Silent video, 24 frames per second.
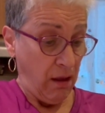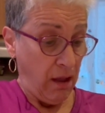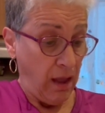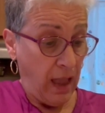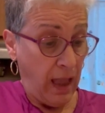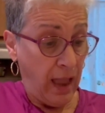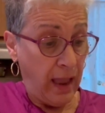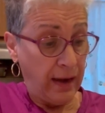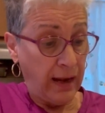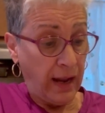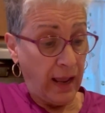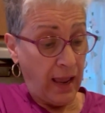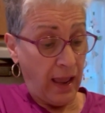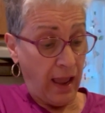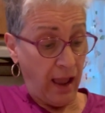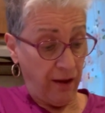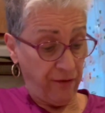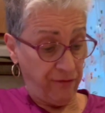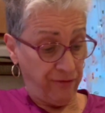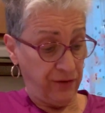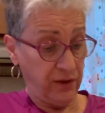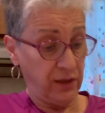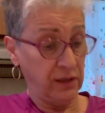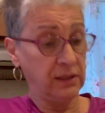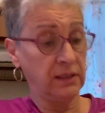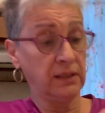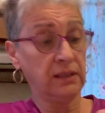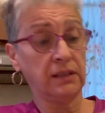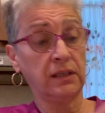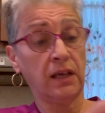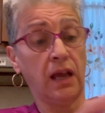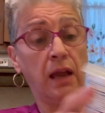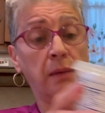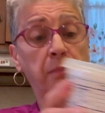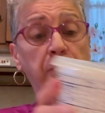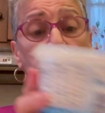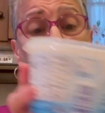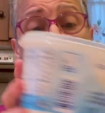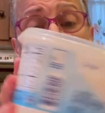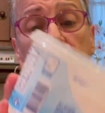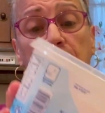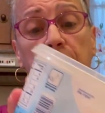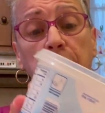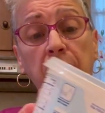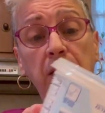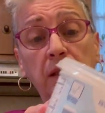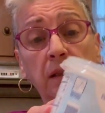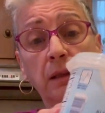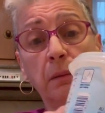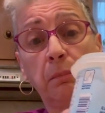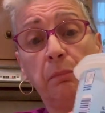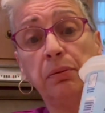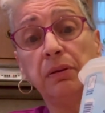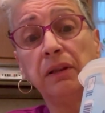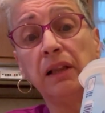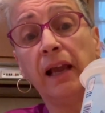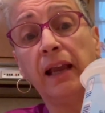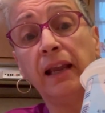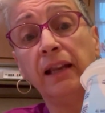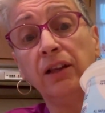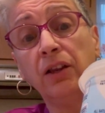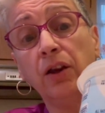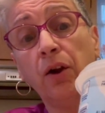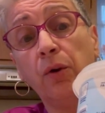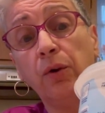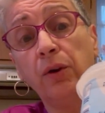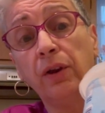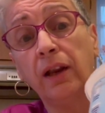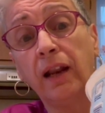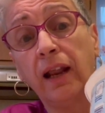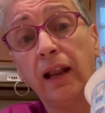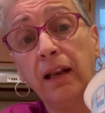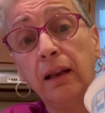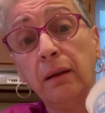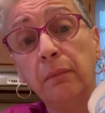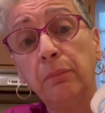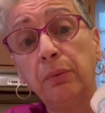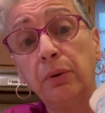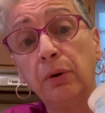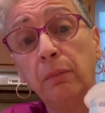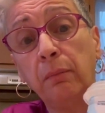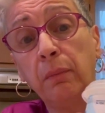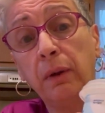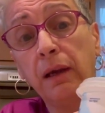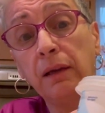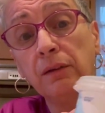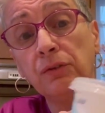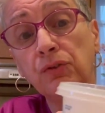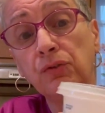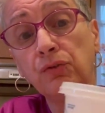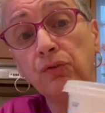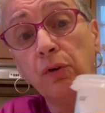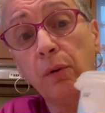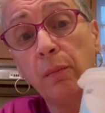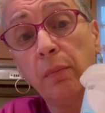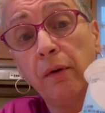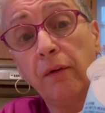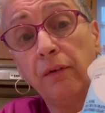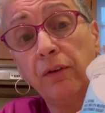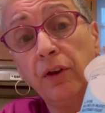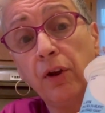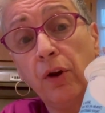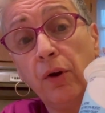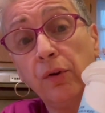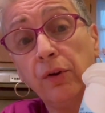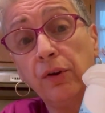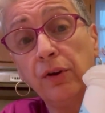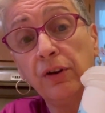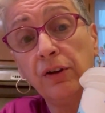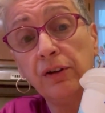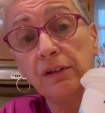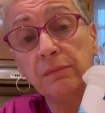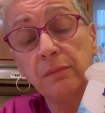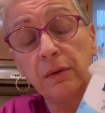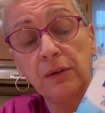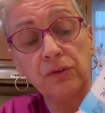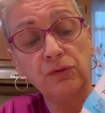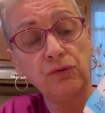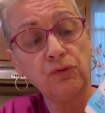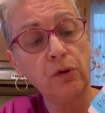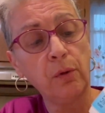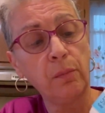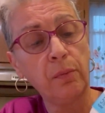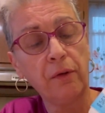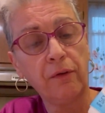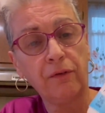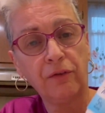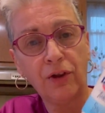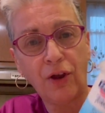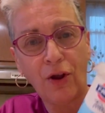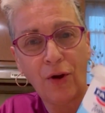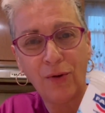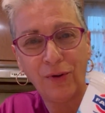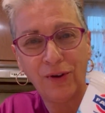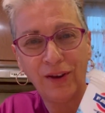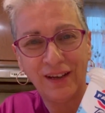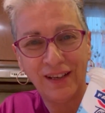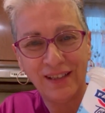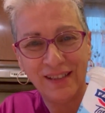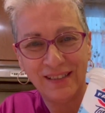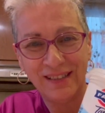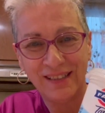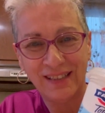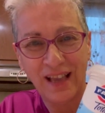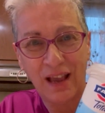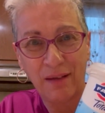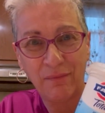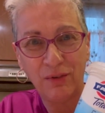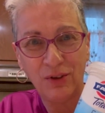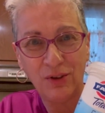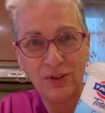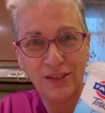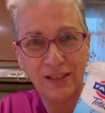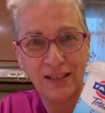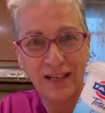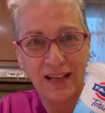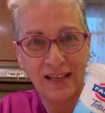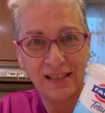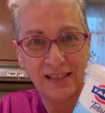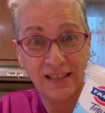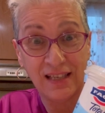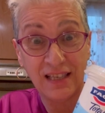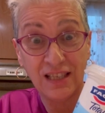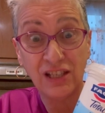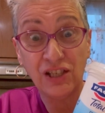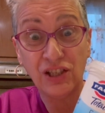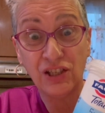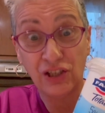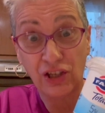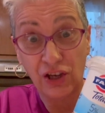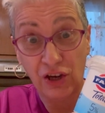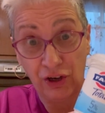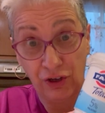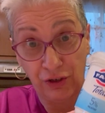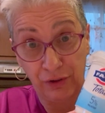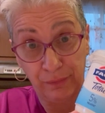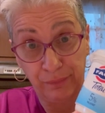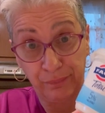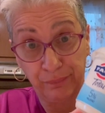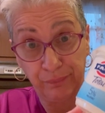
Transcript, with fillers: And I have it's I put the, in the plain yogurt. I didn't put my strawberry yogurt because my strawberry yogurt is I'm using as a dessert.